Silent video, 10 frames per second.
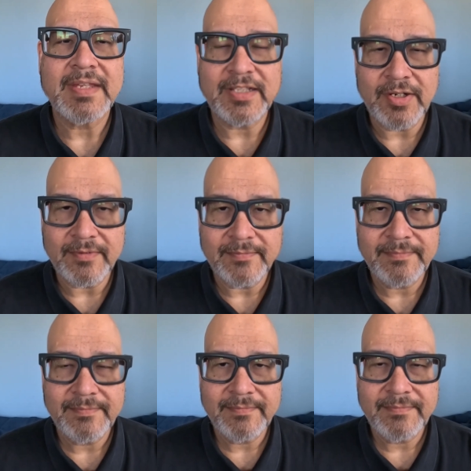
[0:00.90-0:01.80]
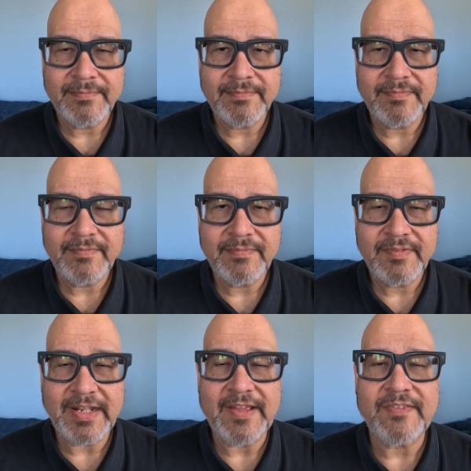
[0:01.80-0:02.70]
Hello.
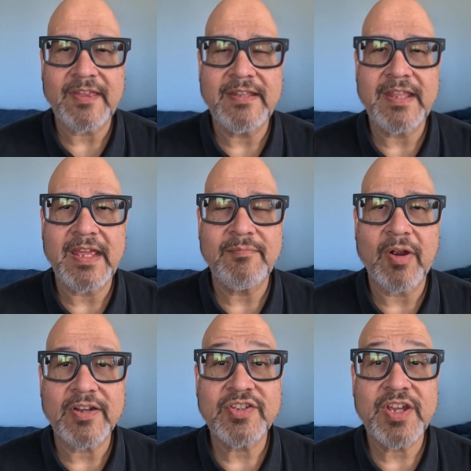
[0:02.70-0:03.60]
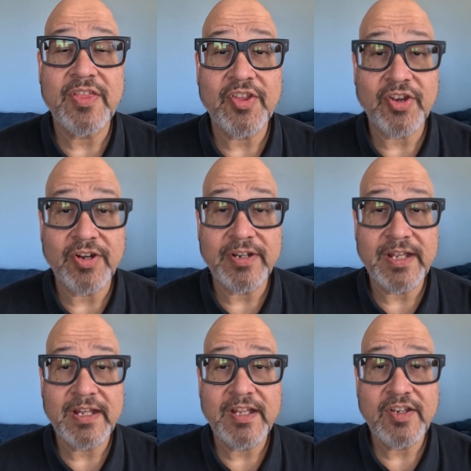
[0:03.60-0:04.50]
Today is Sunday, March
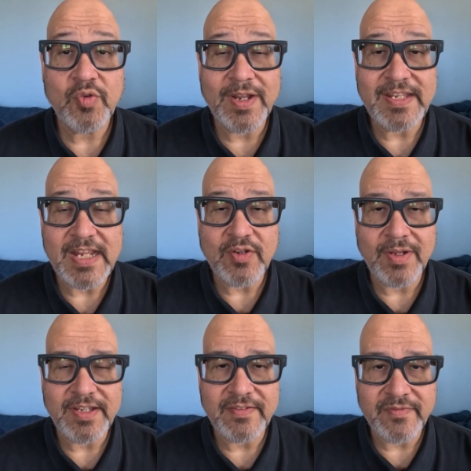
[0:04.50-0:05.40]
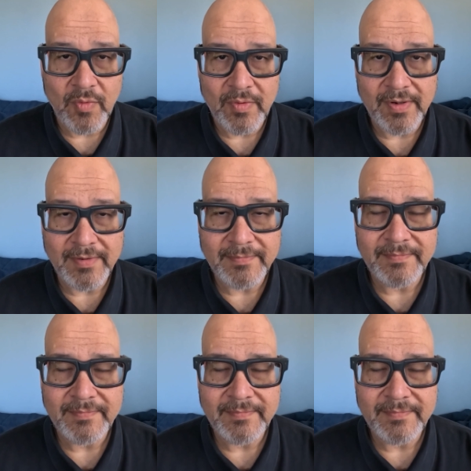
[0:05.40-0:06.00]
3rd, 2024.